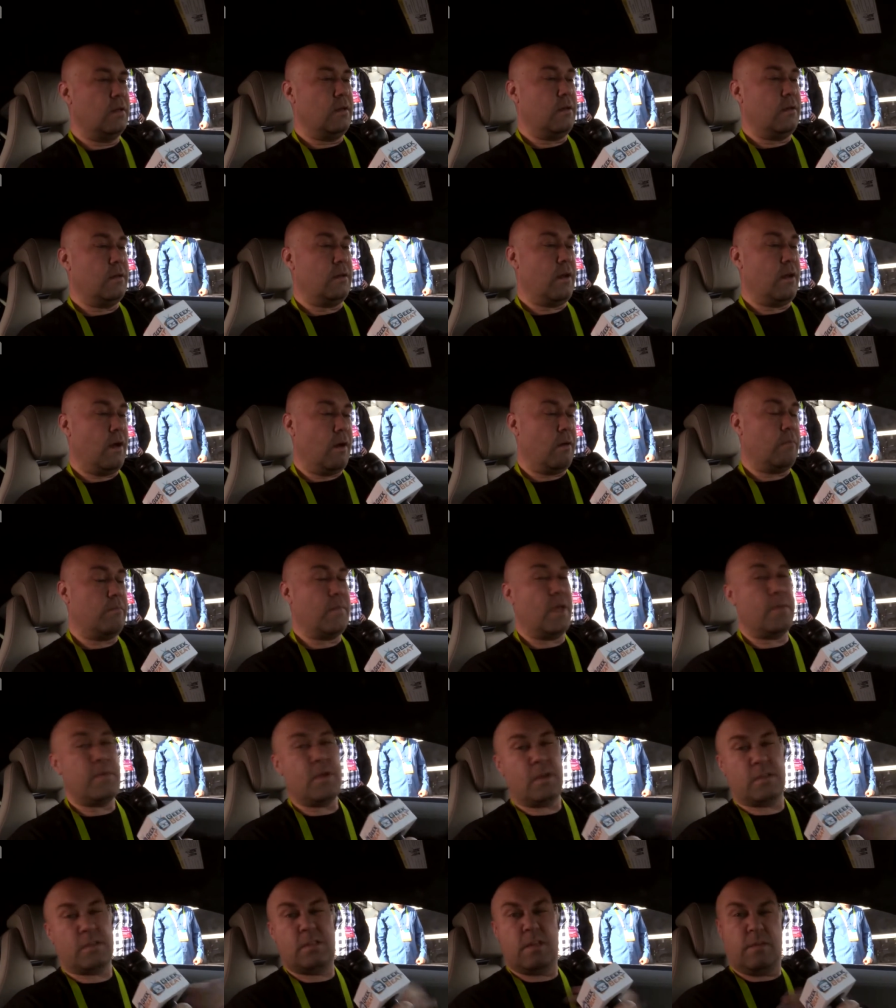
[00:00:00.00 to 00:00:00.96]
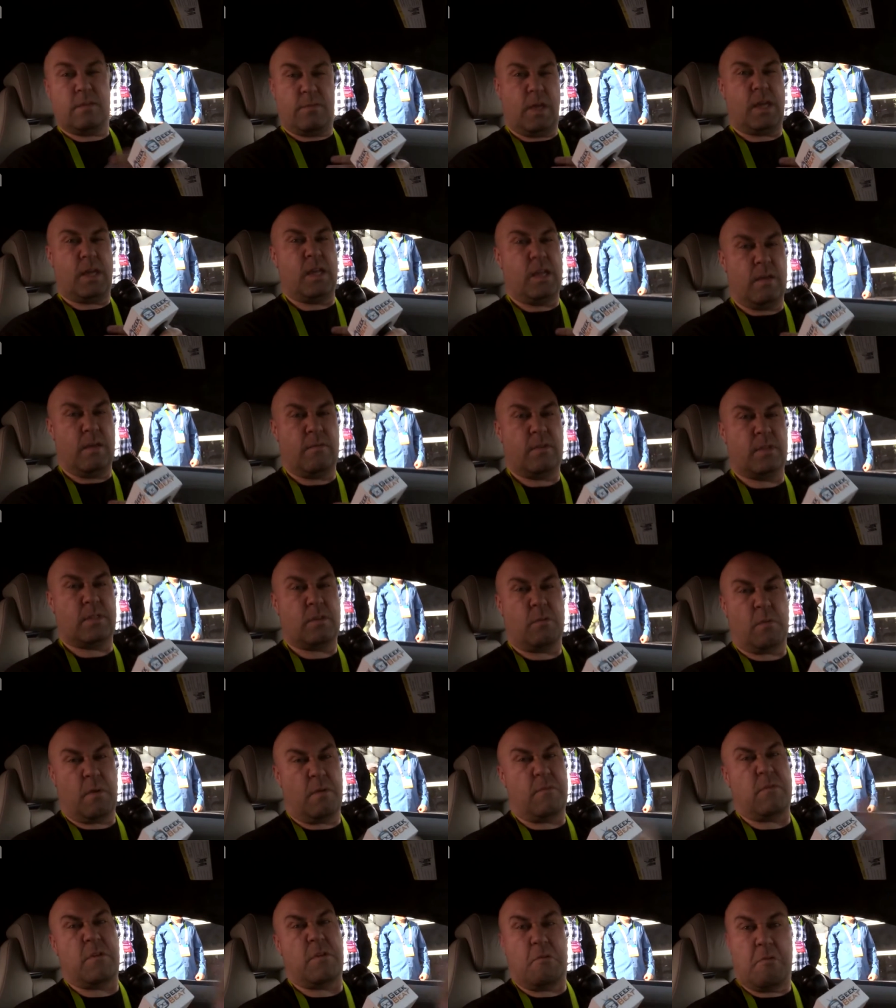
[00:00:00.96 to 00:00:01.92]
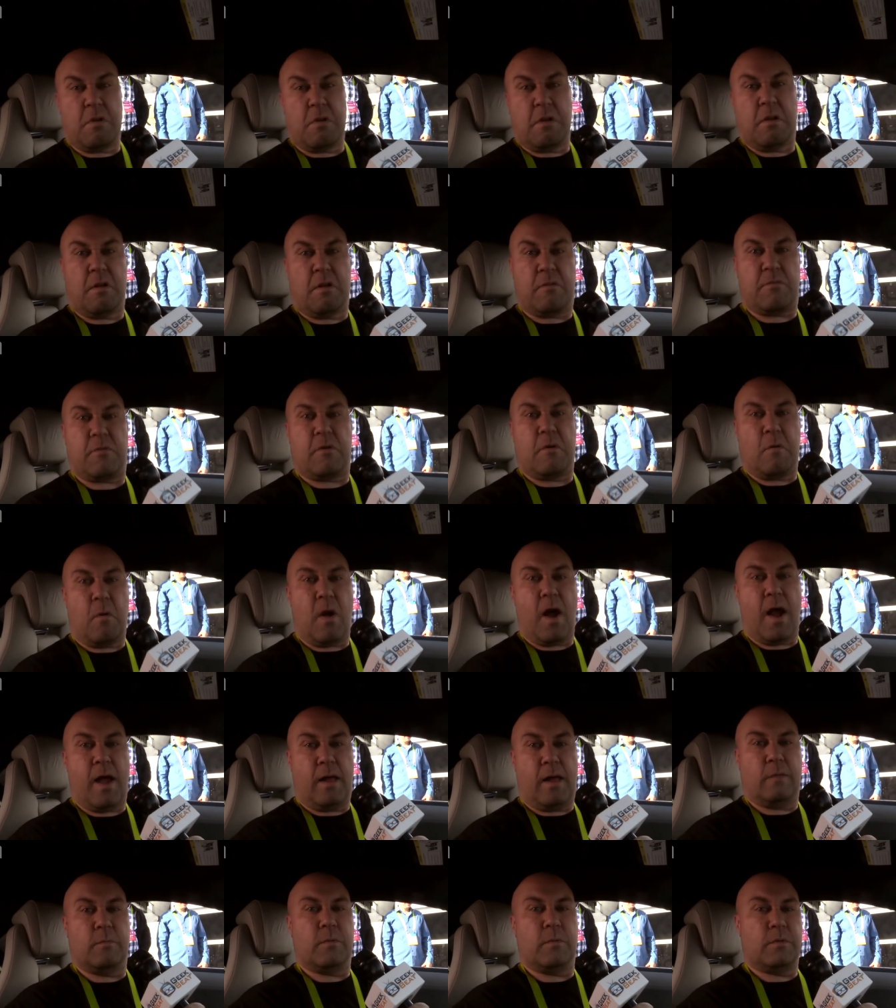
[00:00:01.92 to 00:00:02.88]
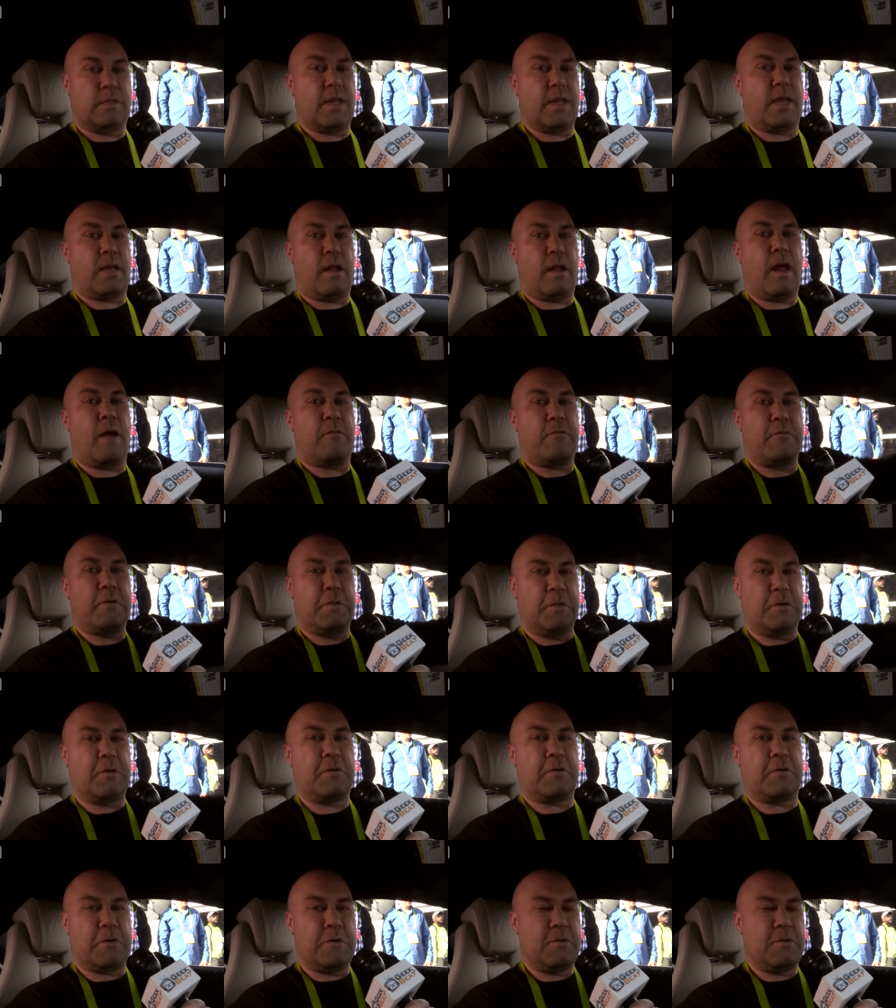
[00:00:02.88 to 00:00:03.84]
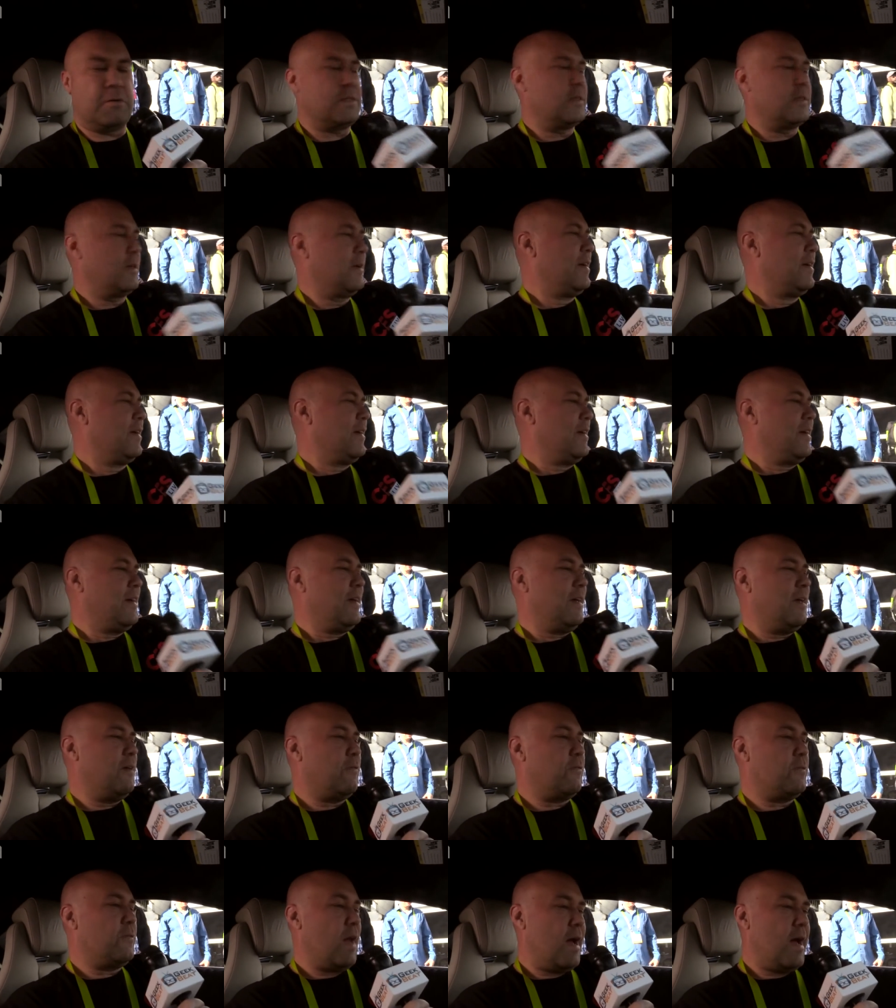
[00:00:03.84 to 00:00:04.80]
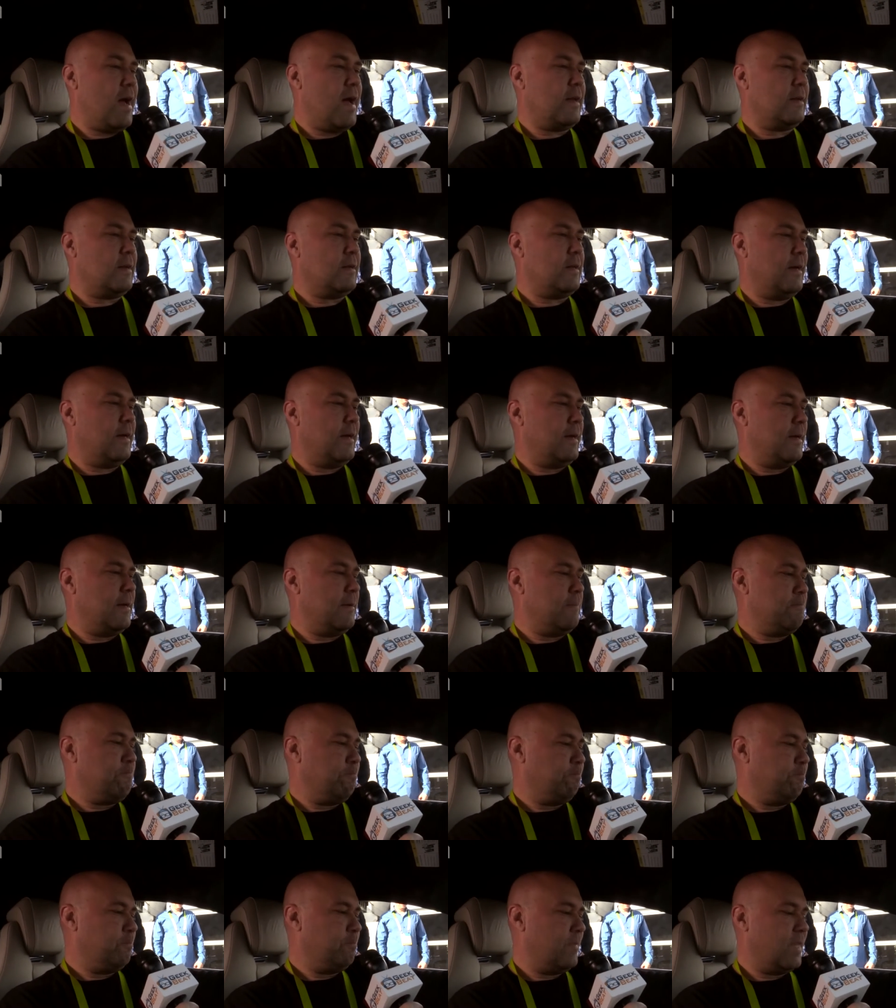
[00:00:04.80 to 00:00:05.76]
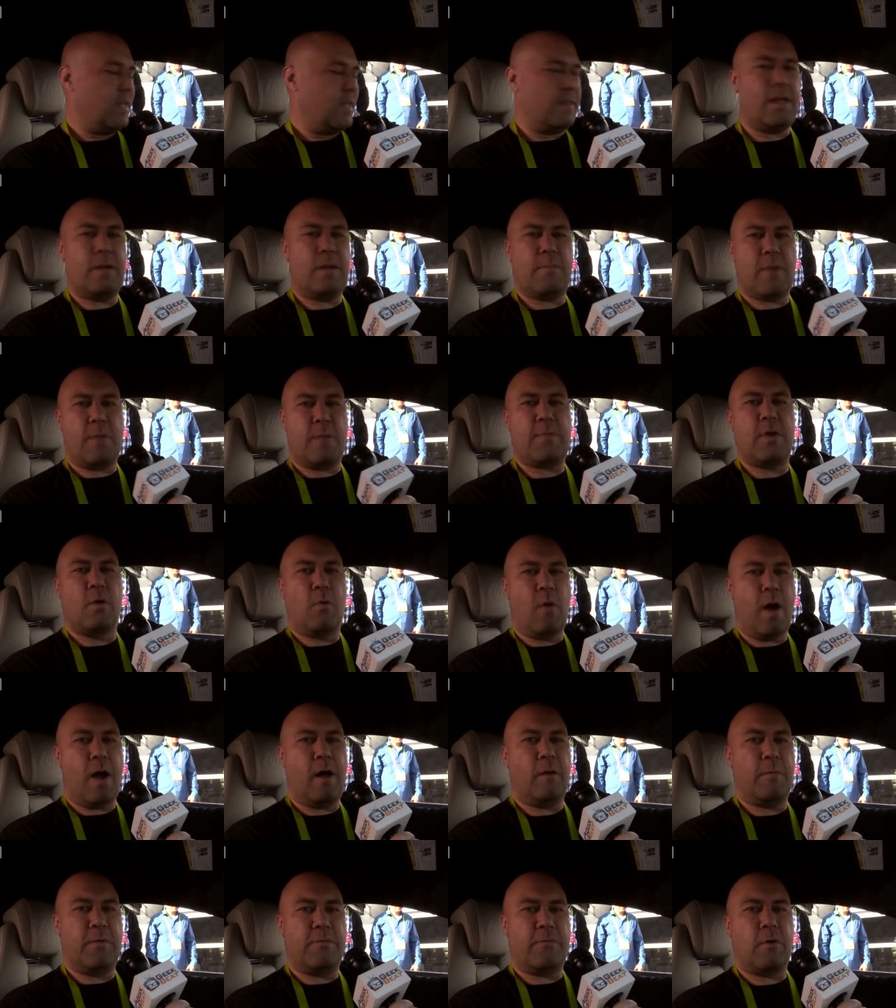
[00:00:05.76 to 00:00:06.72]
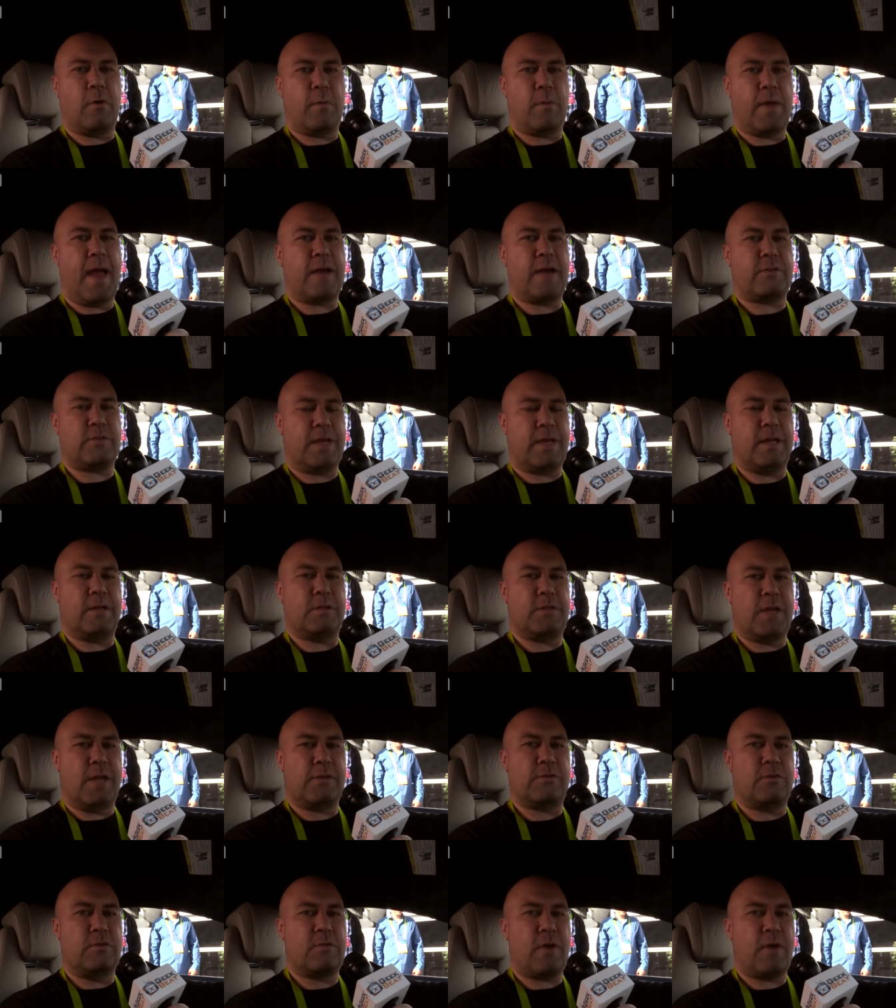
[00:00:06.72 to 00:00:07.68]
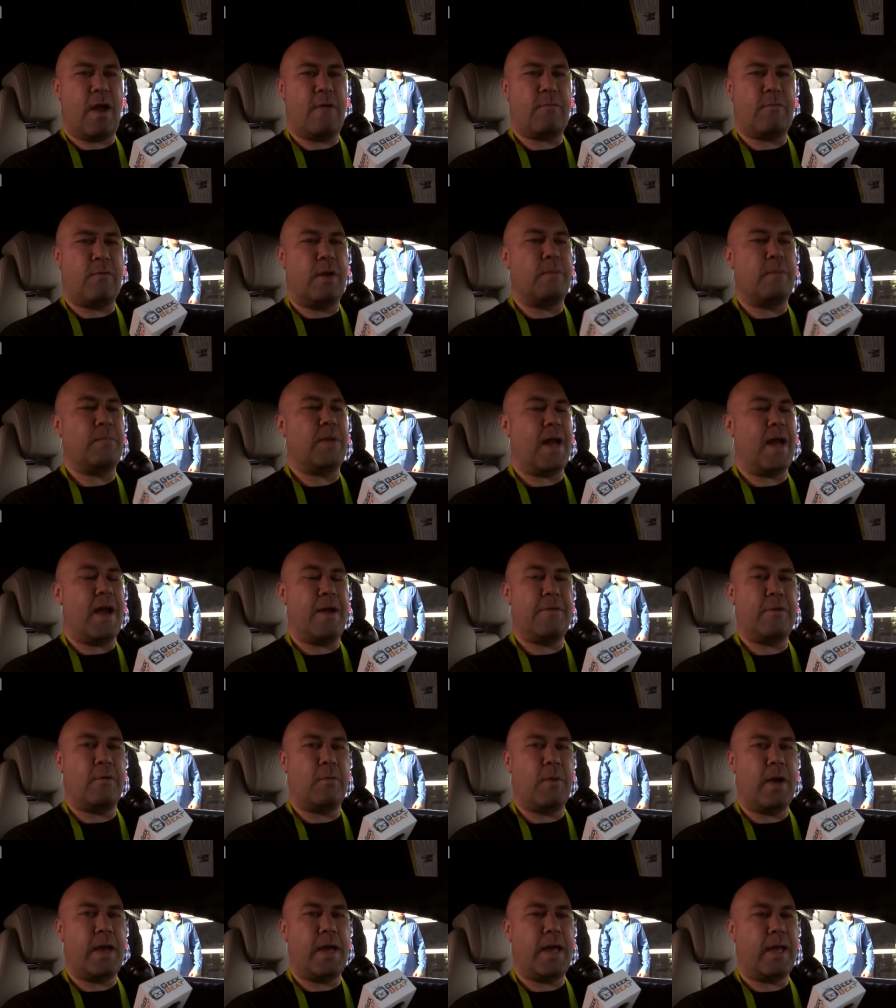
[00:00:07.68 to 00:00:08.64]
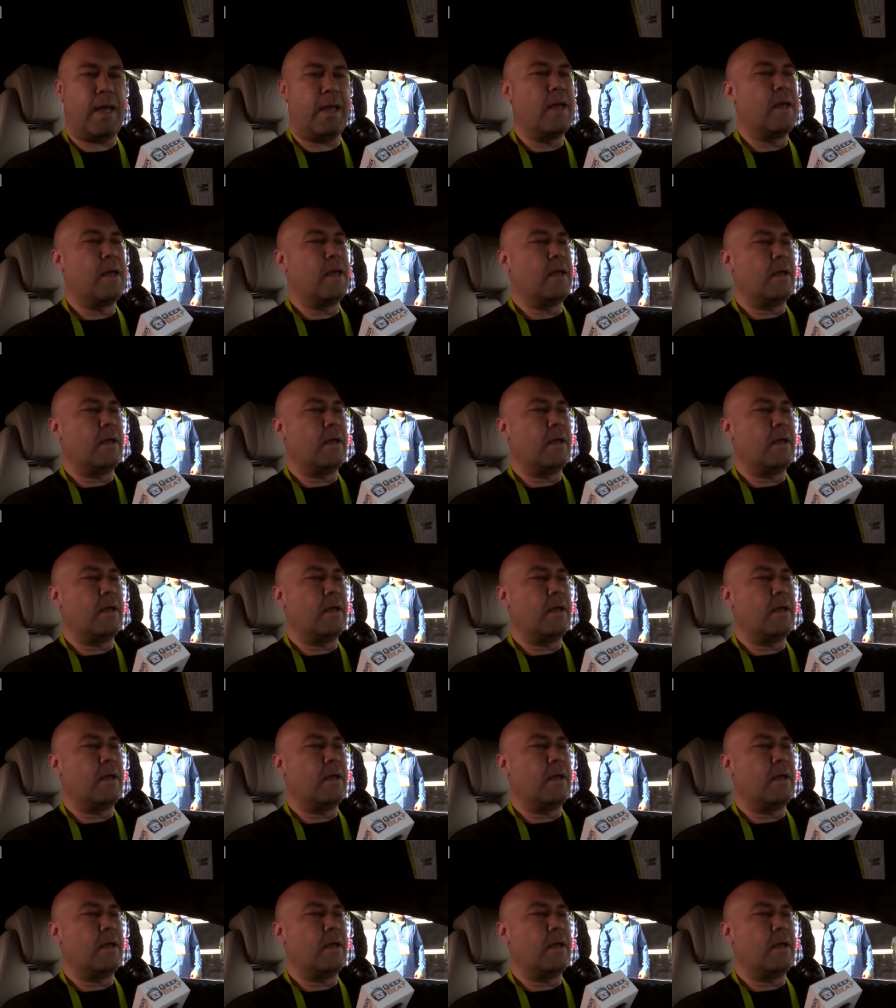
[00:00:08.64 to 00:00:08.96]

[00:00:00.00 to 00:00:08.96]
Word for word: you know, maybe I'll see if they can give us a review unit for a while and we'll take it out for a little cruise. If not, um, then it might be a while before we actually get a chance to drive one. But either way,